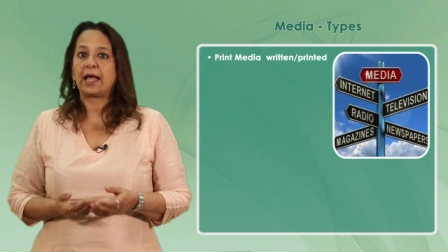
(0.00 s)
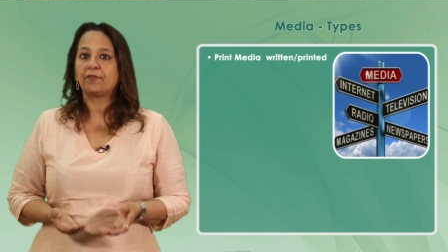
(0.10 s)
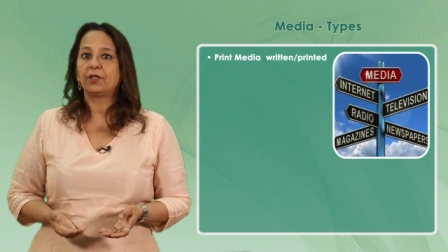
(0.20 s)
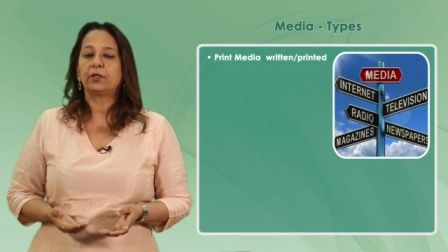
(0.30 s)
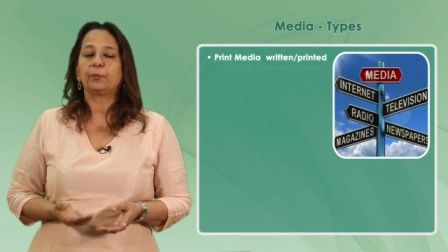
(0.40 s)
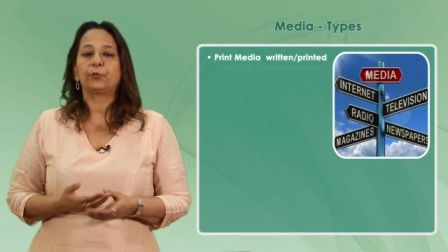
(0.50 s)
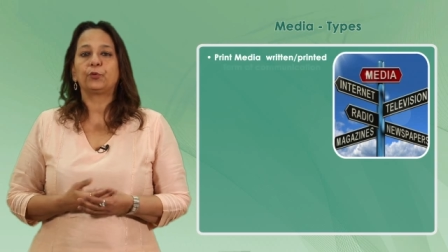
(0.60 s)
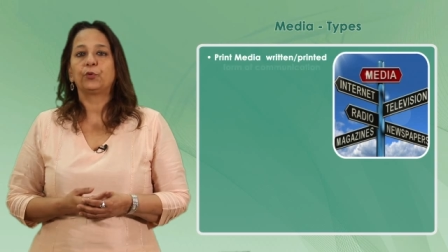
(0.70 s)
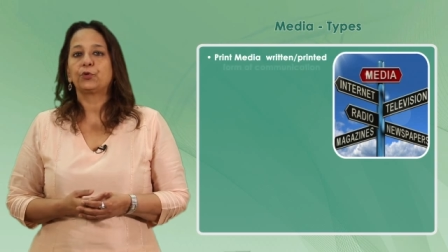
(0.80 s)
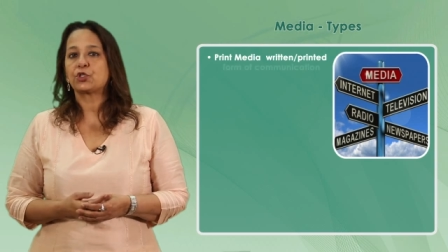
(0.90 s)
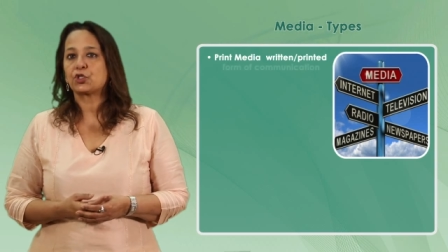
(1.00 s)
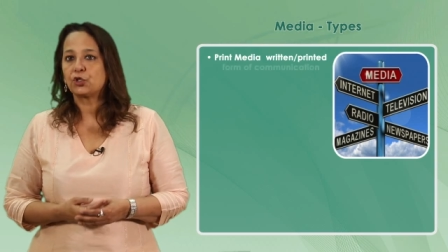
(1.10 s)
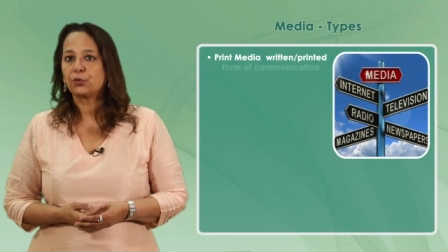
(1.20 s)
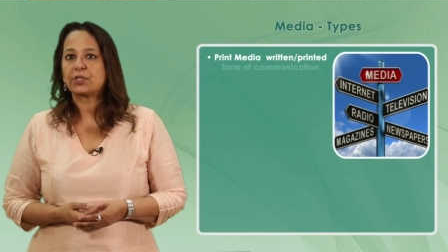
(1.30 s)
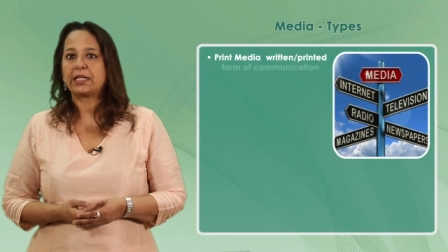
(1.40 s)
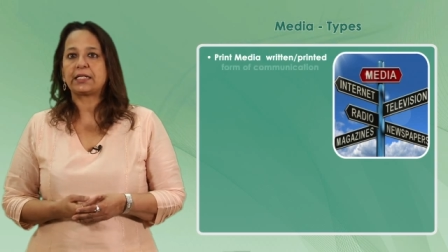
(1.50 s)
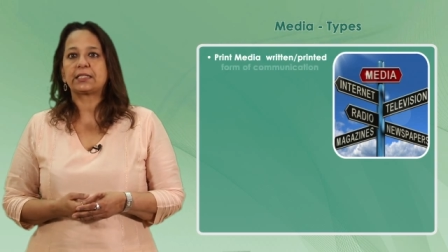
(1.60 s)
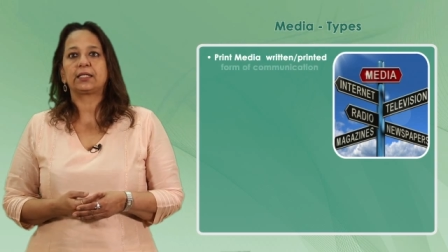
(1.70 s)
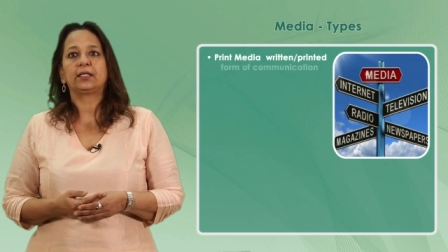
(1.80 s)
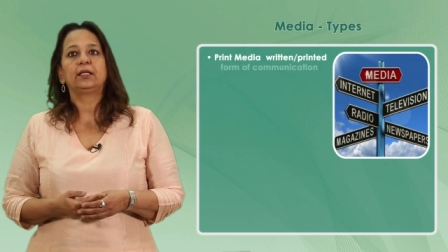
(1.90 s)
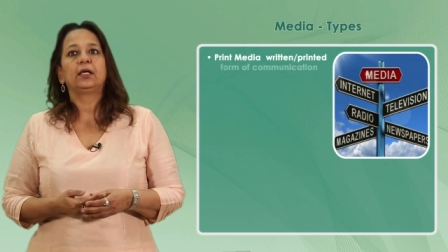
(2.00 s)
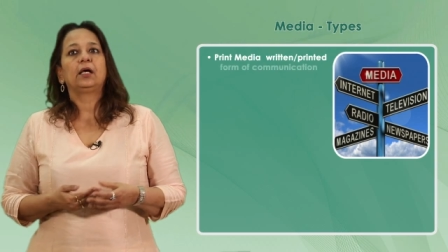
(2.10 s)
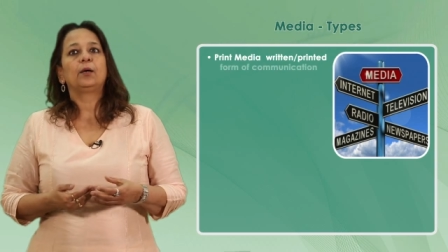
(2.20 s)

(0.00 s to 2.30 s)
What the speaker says: annual reports, newsletters,